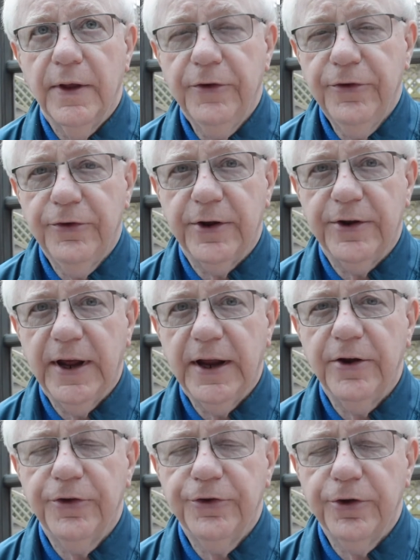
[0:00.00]
is a
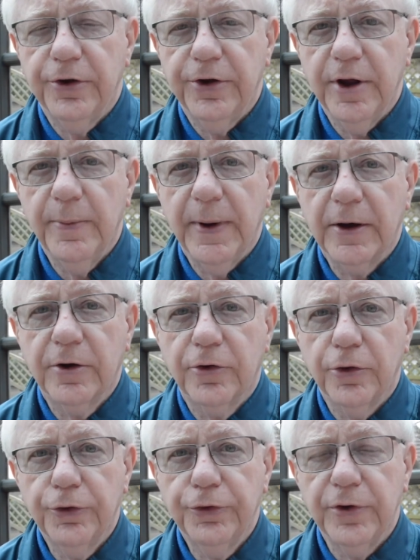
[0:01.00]
Danish study about
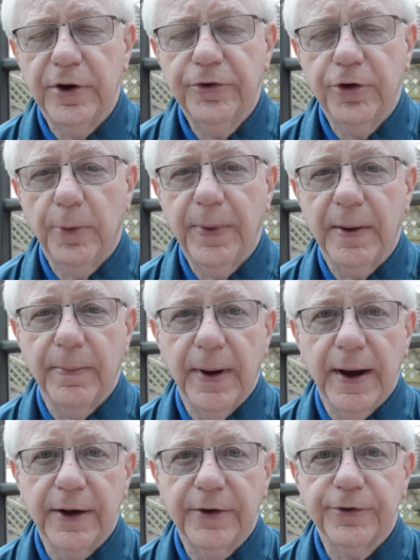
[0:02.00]
grocery shopping
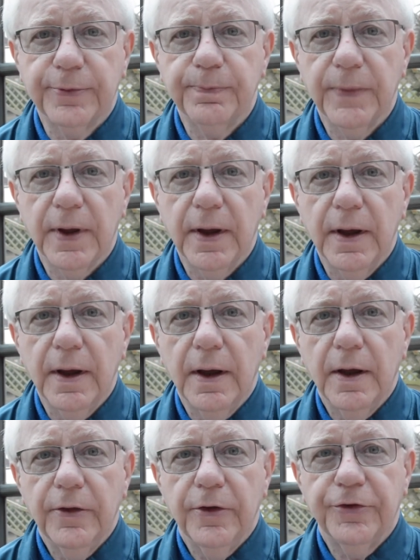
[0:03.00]
bags.
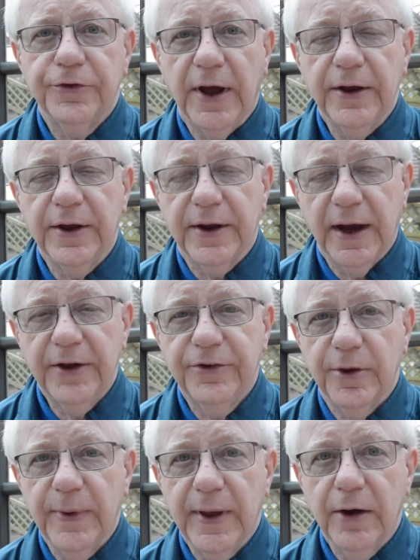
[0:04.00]
The standard
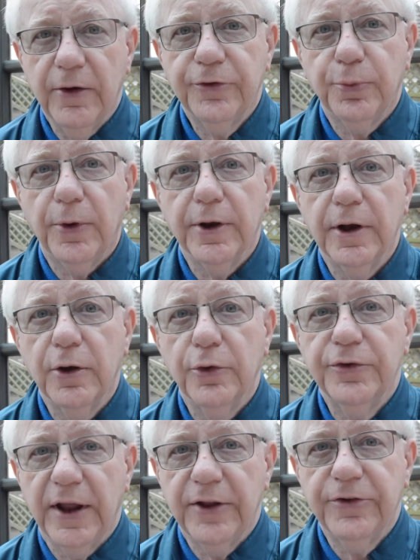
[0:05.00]
item here is one
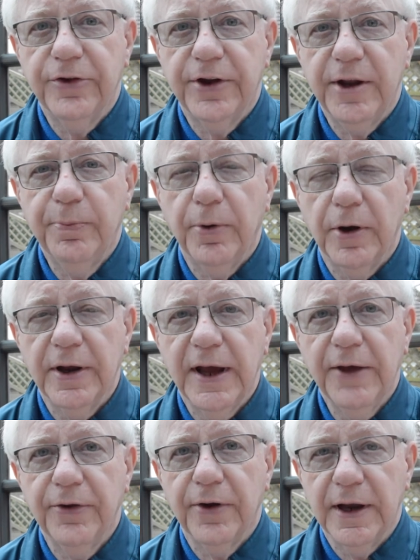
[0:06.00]
low-density
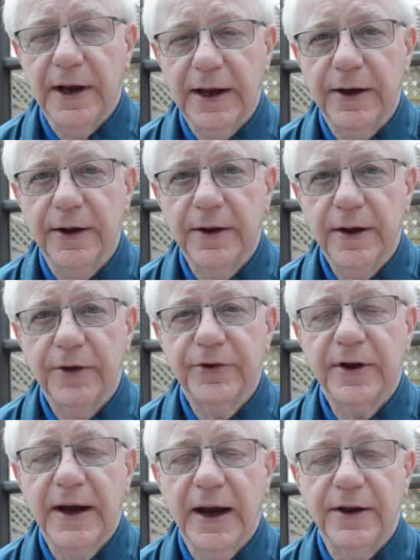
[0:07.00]
polyethylene as
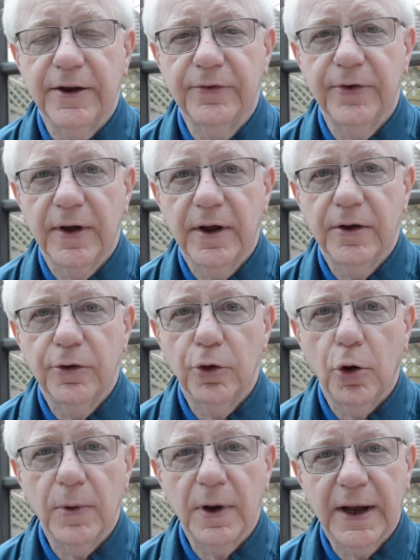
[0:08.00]
a
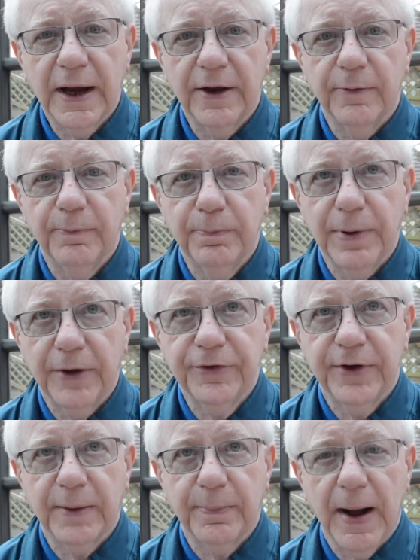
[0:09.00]
normal kind of
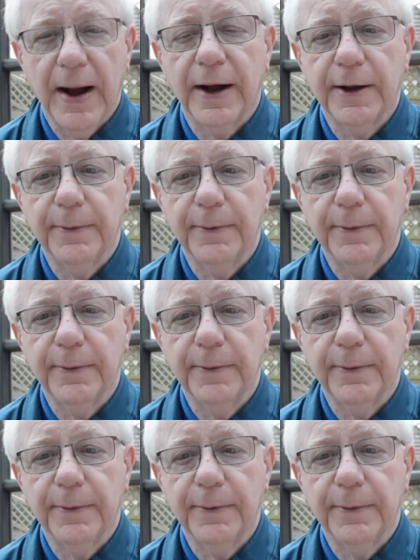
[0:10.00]
plastic bag.